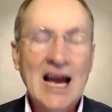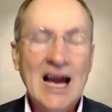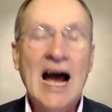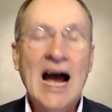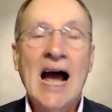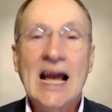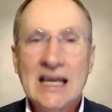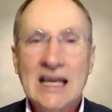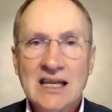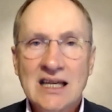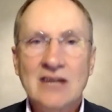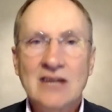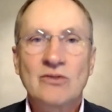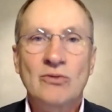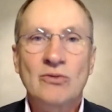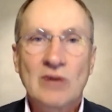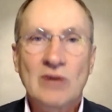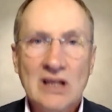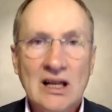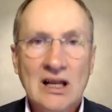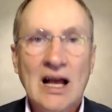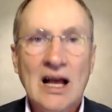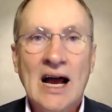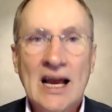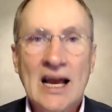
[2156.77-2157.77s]
I can
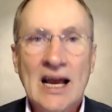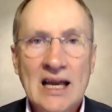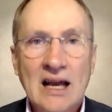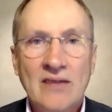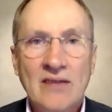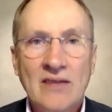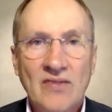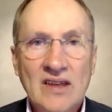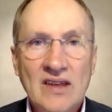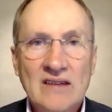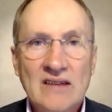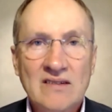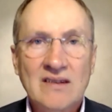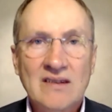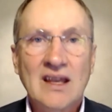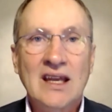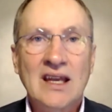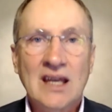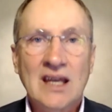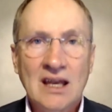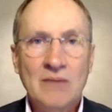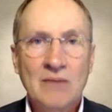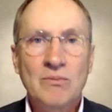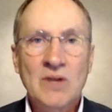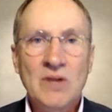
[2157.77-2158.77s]
rely on this to
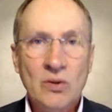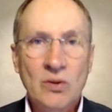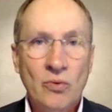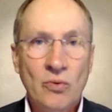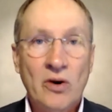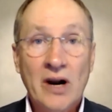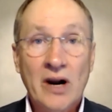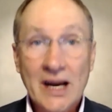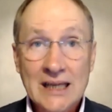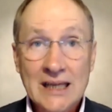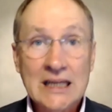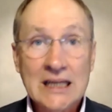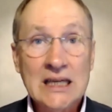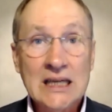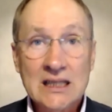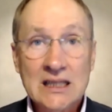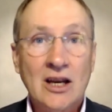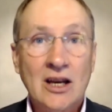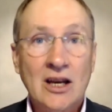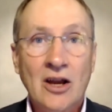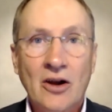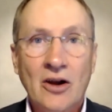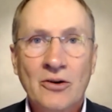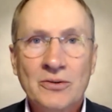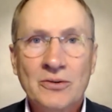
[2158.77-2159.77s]
get me where I need to
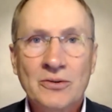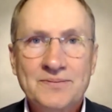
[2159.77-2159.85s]
go.